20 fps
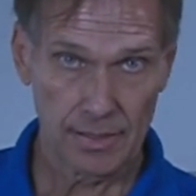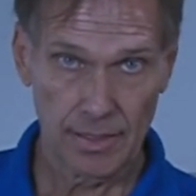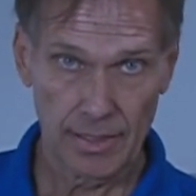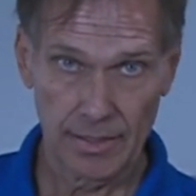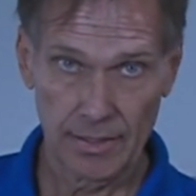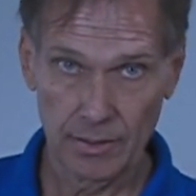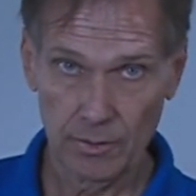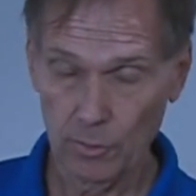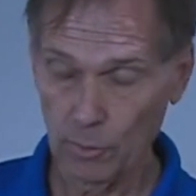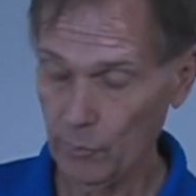the
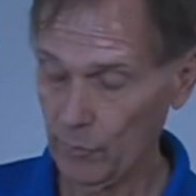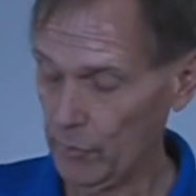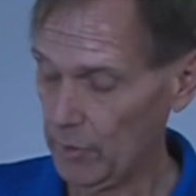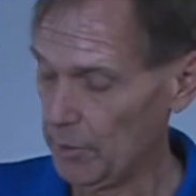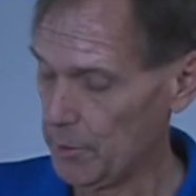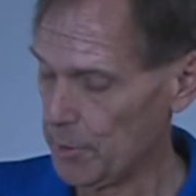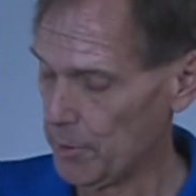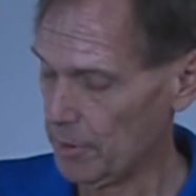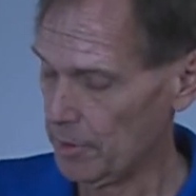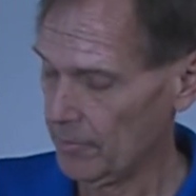heading hold
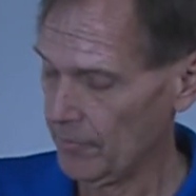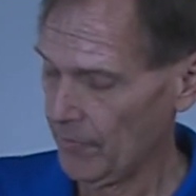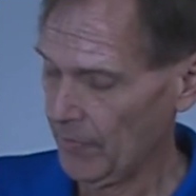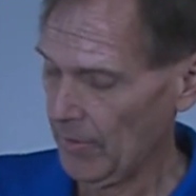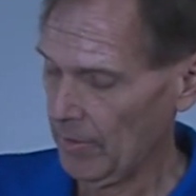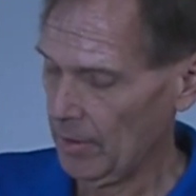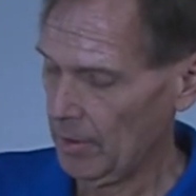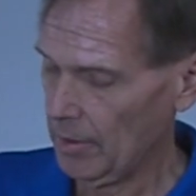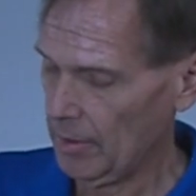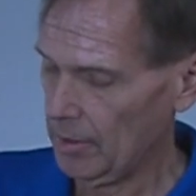feature,
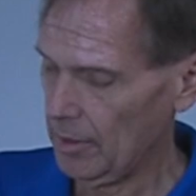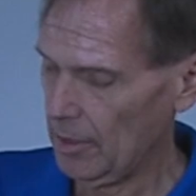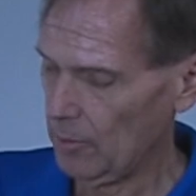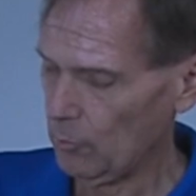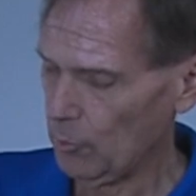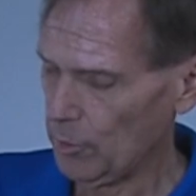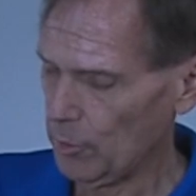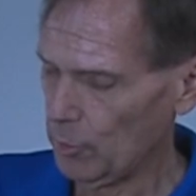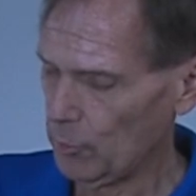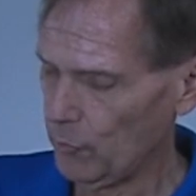
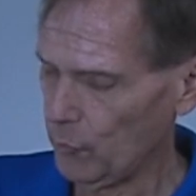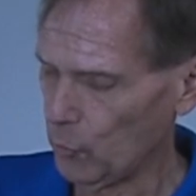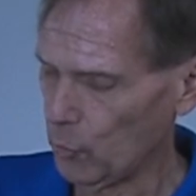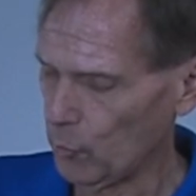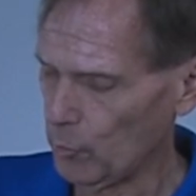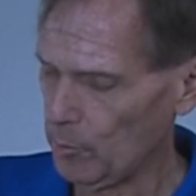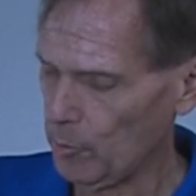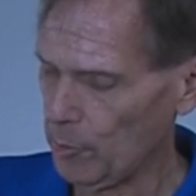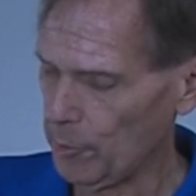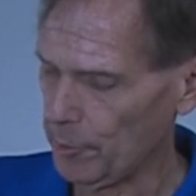again, we'll go to
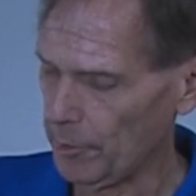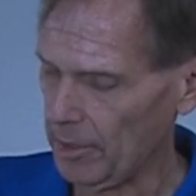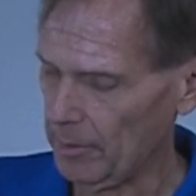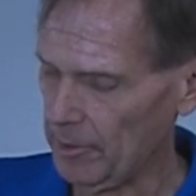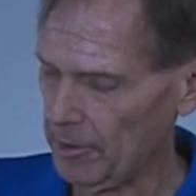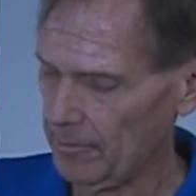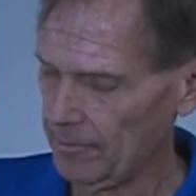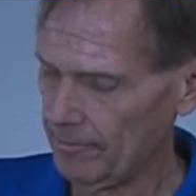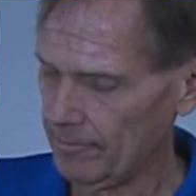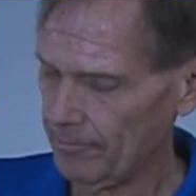forward
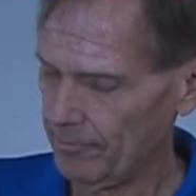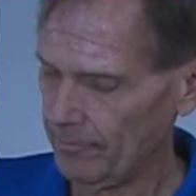programming,